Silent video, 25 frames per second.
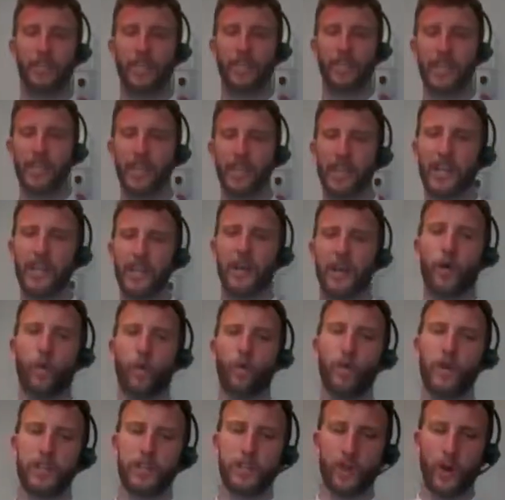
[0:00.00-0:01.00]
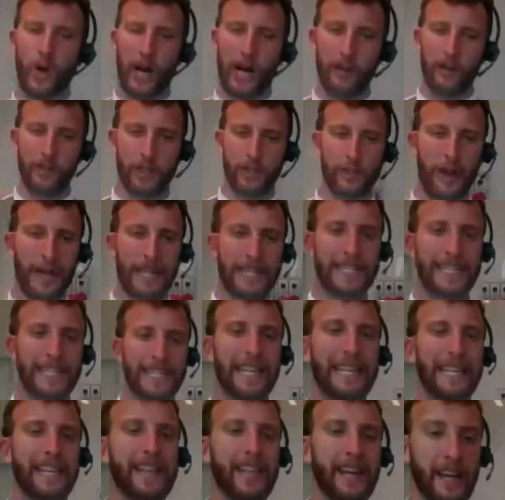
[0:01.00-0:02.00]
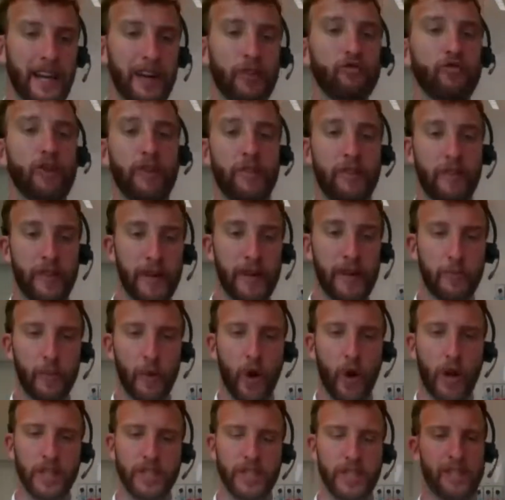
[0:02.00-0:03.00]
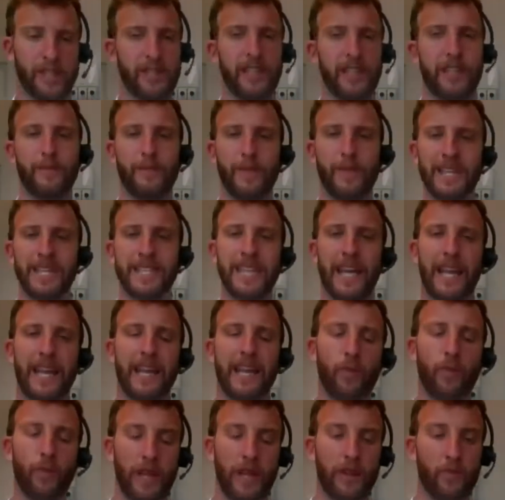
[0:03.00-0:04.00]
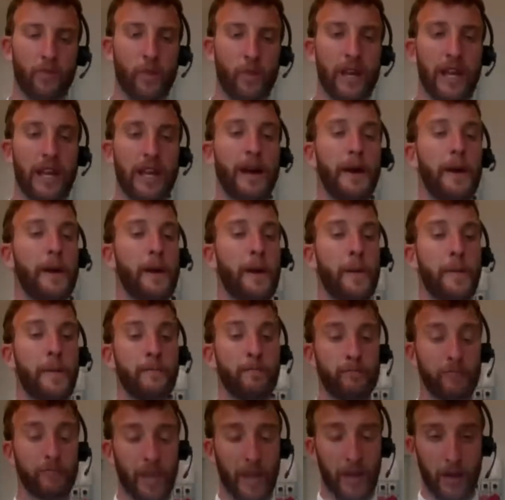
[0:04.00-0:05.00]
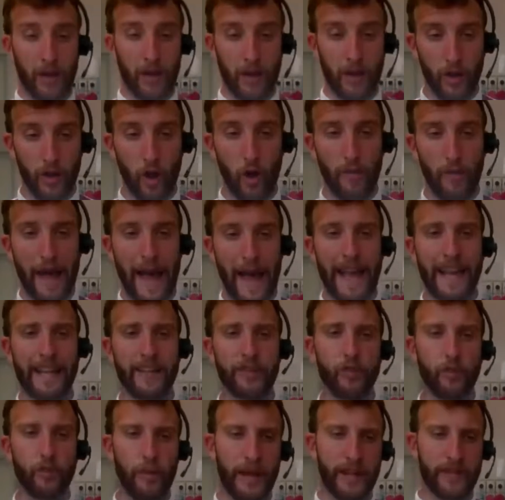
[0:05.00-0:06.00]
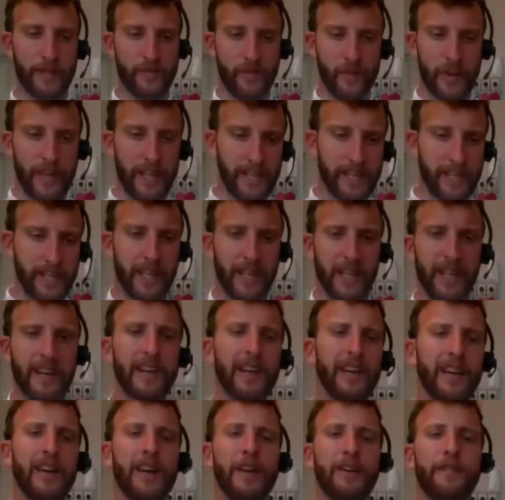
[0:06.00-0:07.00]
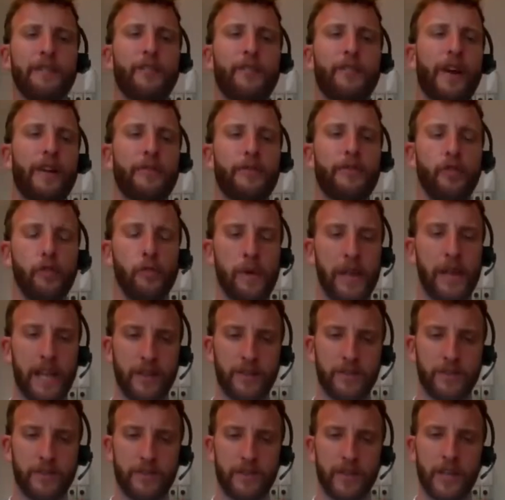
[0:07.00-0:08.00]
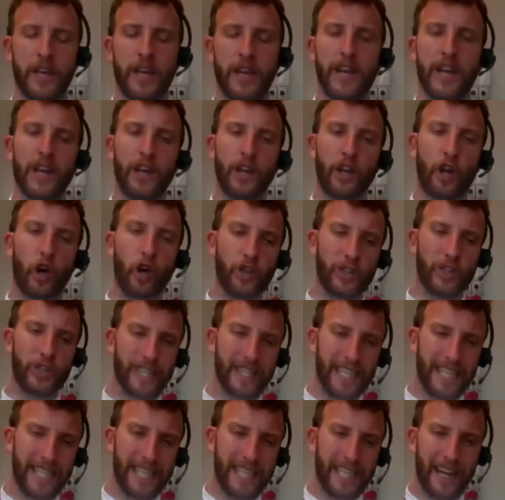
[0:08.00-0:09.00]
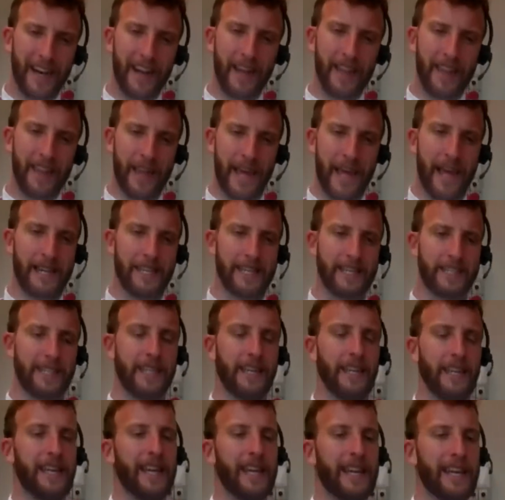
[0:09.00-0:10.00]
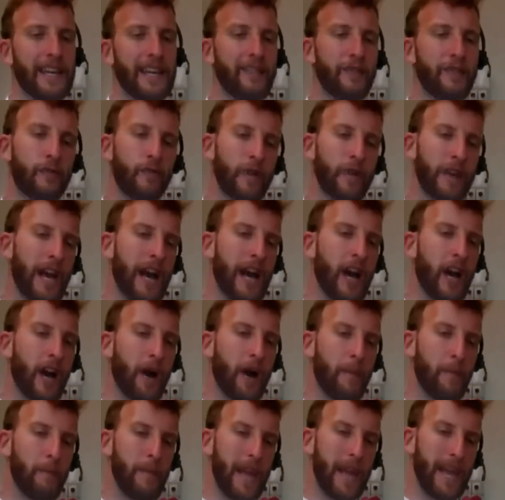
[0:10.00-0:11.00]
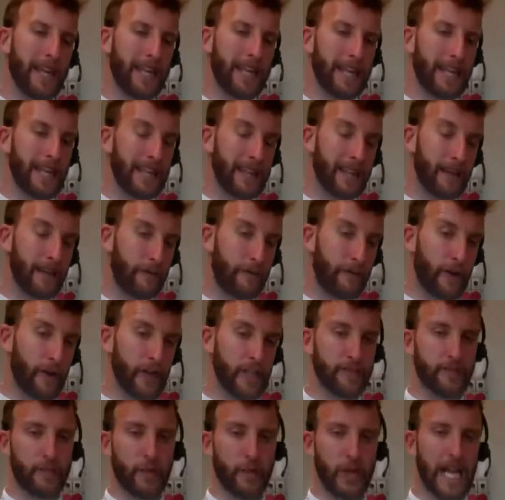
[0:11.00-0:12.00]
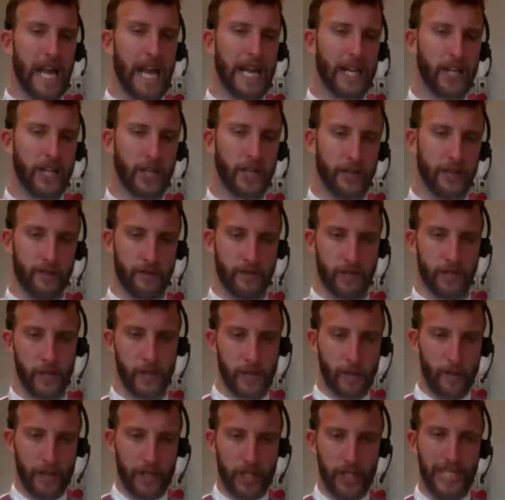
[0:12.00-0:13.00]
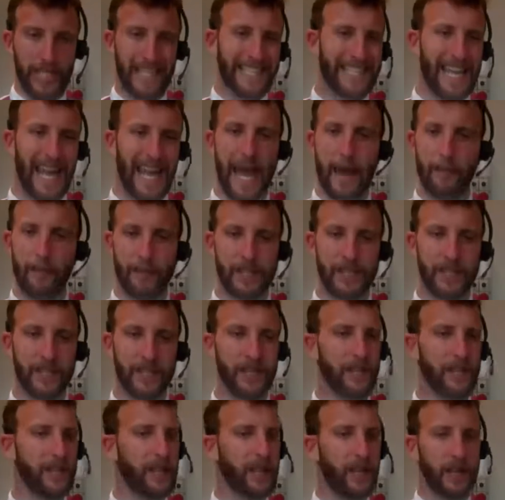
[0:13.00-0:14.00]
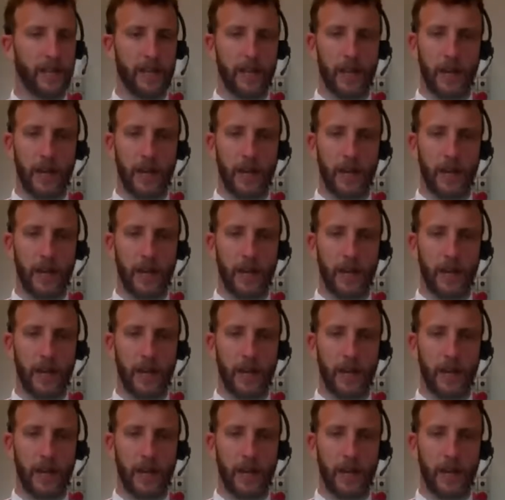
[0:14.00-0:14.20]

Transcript: machine will do automatically the refill process. It means that it will go back to batch freezing for a few minutes. Consider that if we are making the first production, so the machine is empty,